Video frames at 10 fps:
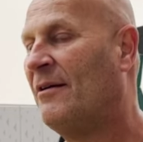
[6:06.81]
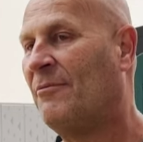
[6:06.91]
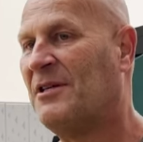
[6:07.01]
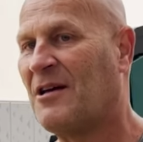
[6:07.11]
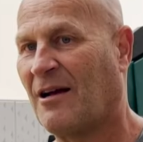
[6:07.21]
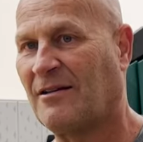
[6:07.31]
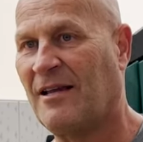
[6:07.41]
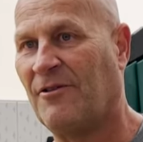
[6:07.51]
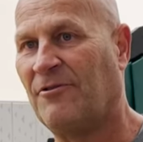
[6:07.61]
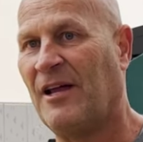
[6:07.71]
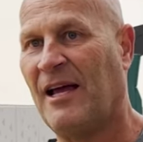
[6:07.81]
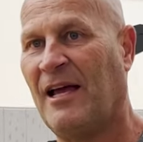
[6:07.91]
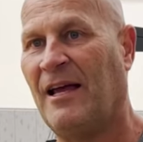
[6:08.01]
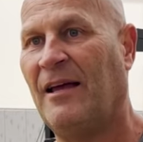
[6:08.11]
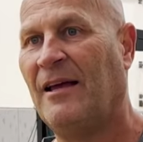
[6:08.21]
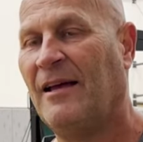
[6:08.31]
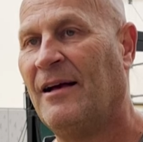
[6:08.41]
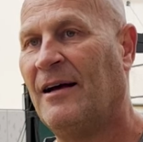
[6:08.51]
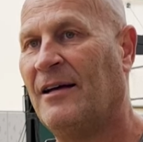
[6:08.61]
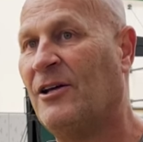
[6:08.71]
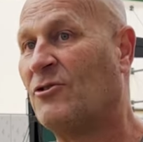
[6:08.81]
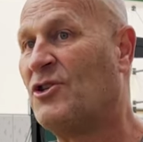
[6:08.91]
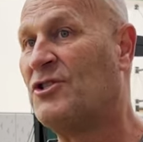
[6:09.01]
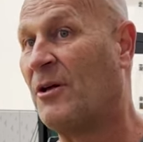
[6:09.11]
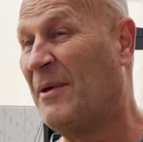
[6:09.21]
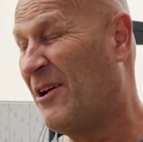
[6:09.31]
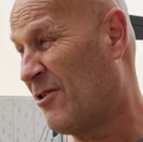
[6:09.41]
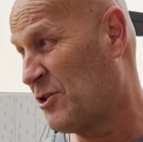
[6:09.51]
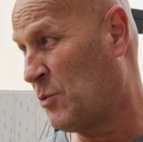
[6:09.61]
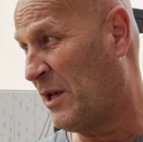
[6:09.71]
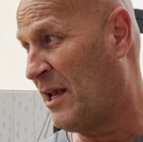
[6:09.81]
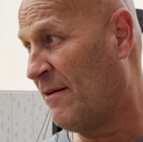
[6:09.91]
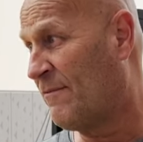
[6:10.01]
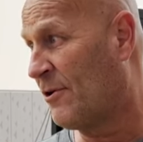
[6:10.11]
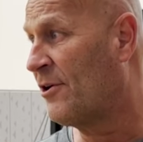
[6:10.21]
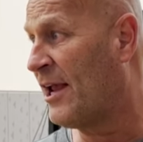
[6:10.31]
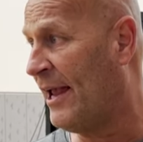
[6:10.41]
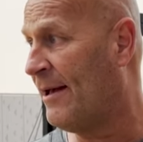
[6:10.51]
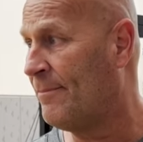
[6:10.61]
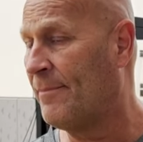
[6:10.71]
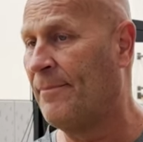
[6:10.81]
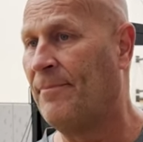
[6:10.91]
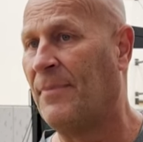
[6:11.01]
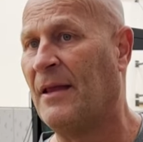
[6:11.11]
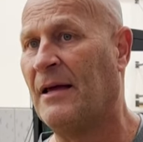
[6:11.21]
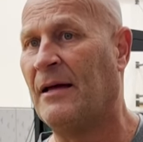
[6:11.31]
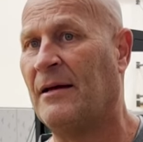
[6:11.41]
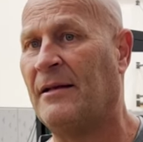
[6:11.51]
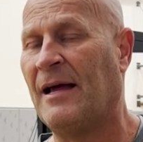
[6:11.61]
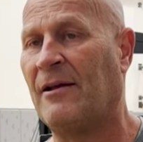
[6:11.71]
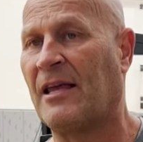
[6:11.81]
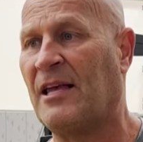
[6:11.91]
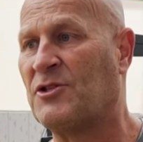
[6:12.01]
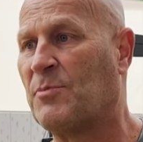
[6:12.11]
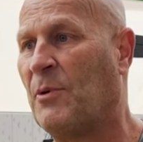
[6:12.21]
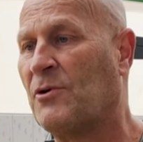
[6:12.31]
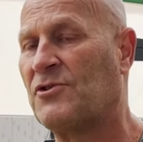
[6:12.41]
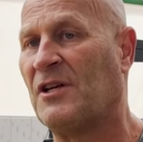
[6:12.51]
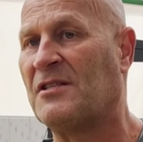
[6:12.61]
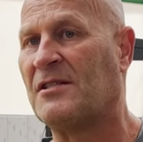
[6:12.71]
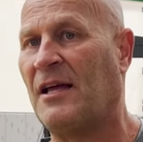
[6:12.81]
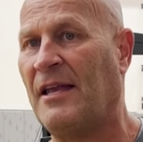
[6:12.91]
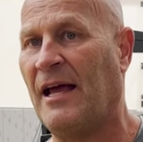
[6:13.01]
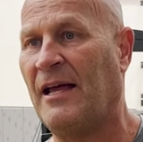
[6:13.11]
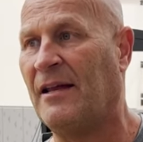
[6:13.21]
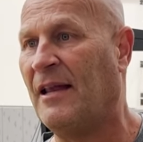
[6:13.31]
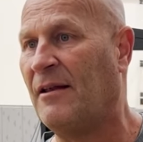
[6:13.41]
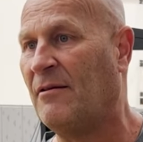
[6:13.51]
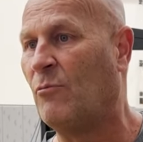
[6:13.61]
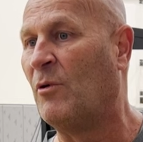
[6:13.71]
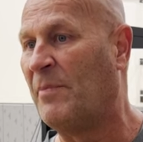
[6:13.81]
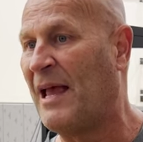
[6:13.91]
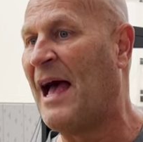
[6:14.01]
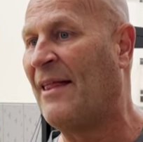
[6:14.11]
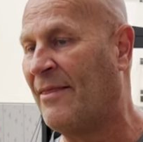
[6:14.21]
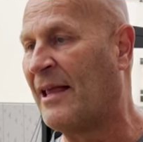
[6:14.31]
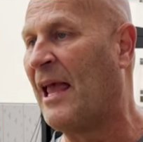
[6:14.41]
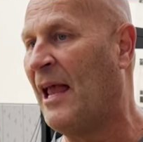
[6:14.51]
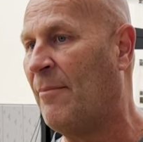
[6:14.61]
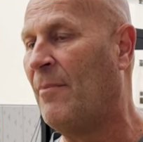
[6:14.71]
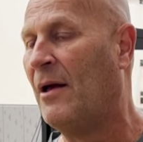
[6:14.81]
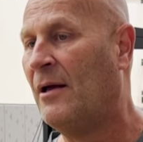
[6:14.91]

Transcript: We talked the other day, she's going to be here this weekend for camp down at Kids Sports on Sunday, and then we'll be at the game